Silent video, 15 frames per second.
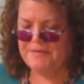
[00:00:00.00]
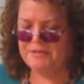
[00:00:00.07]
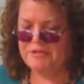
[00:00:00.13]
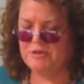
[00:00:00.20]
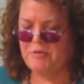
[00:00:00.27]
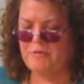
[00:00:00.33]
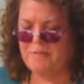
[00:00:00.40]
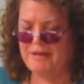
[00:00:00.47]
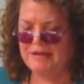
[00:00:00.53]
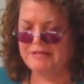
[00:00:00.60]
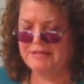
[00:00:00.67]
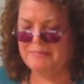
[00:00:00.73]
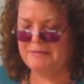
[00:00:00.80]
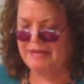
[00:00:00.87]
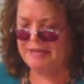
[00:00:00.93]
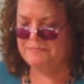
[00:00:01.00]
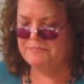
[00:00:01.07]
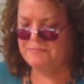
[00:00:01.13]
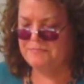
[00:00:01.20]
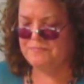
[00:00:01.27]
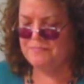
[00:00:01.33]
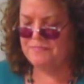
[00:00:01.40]
So we'll melt them in.
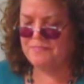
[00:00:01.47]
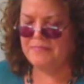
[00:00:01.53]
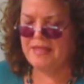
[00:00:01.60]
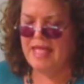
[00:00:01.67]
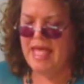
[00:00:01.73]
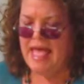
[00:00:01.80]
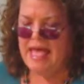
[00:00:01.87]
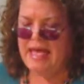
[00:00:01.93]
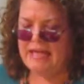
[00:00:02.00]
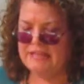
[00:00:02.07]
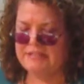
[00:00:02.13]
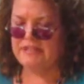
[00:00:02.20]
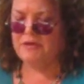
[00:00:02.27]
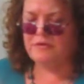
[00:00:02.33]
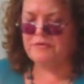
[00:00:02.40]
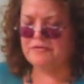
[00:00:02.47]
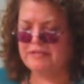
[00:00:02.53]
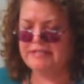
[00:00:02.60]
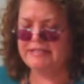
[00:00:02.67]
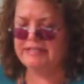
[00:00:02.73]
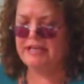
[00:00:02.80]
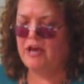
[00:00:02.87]
So the
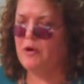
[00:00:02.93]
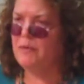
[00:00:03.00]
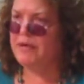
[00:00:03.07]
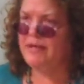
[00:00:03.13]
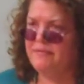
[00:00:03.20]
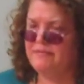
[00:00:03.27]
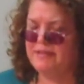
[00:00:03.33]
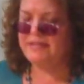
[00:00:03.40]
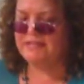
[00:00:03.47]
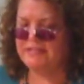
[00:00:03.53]
COE of this